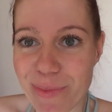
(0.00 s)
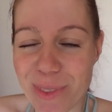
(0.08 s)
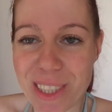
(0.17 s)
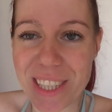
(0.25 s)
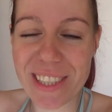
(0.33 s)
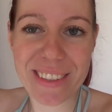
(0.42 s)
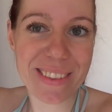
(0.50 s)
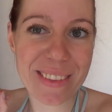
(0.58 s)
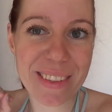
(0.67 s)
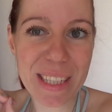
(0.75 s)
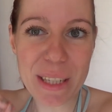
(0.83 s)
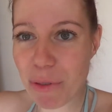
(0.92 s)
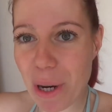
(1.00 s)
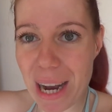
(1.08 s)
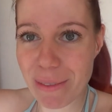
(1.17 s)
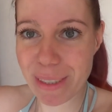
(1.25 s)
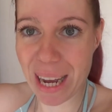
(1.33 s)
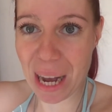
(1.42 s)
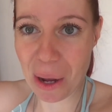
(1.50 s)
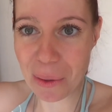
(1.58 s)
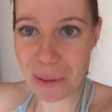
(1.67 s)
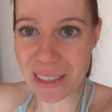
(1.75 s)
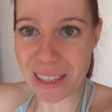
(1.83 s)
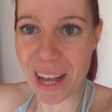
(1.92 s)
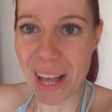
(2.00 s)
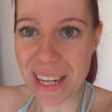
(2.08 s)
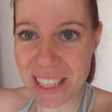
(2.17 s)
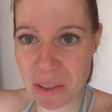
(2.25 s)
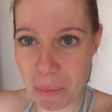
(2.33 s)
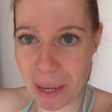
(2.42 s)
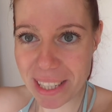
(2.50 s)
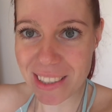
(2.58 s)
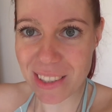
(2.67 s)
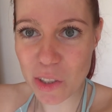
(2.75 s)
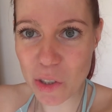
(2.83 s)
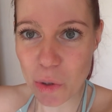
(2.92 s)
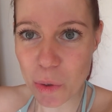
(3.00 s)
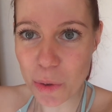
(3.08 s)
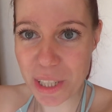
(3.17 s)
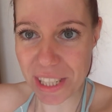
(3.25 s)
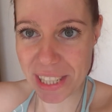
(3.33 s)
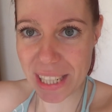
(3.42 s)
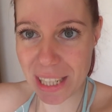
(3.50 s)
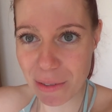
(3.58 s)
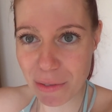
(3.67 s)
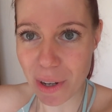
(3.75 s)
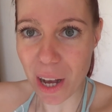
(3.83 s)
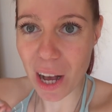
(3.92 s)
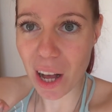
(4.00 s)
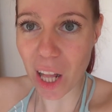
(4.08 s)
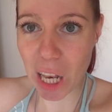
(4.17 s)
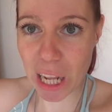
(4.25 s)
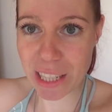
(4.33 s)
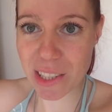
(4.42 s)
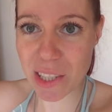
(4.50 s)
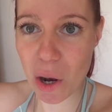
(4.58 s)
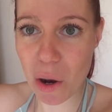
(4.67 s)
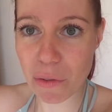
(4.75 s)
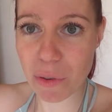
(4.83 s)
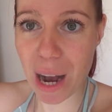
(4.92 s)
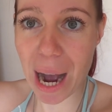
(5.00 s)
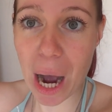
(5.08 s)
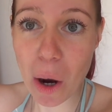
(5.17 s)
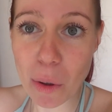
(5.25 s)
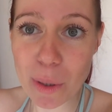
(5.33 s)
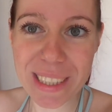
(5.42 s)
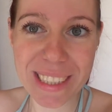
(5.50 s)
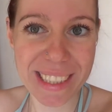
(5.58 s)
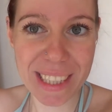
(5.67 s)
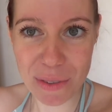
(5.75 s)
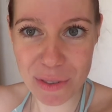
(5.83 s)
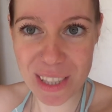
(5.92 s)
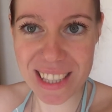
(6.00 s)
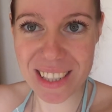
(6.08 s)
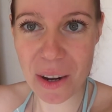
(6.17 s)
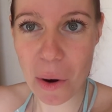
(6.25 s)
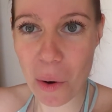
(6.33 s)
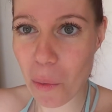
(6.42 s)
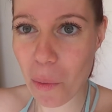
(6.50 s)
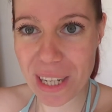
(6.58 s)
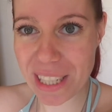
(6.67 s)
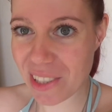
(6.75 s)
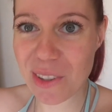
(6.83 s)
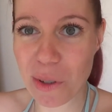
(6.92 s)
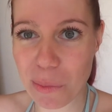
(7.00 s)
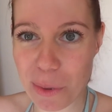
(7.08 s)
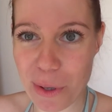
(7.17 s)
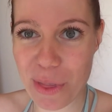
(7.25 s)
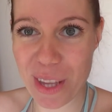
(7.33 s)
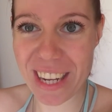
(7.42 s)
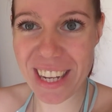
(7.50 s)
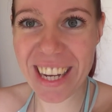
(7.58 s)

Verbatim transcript: Just if you have an owl, expect to receive a lot of owl gifts when it's your birthday.